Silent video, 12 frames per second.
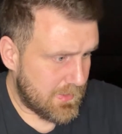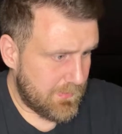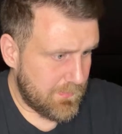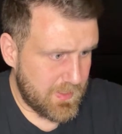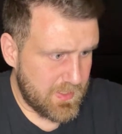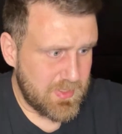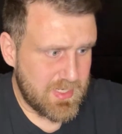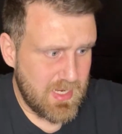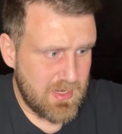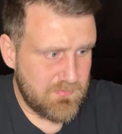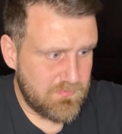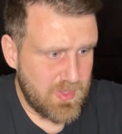you know,
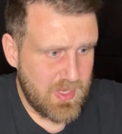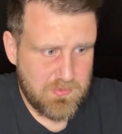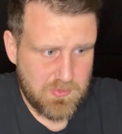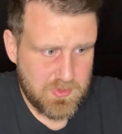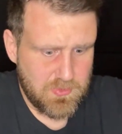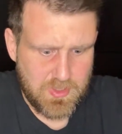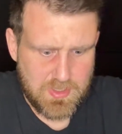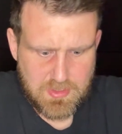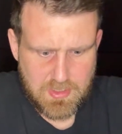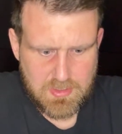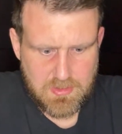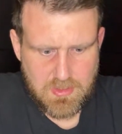again, everyone always
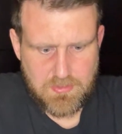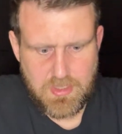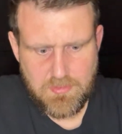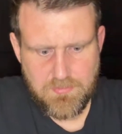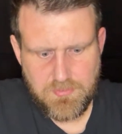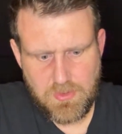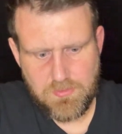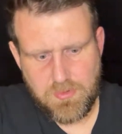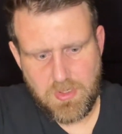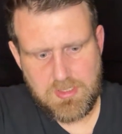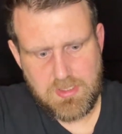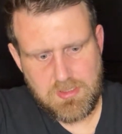says that they're good
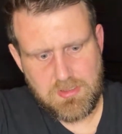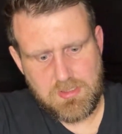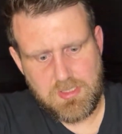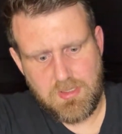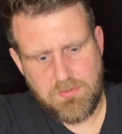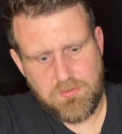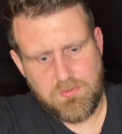prices and stuff.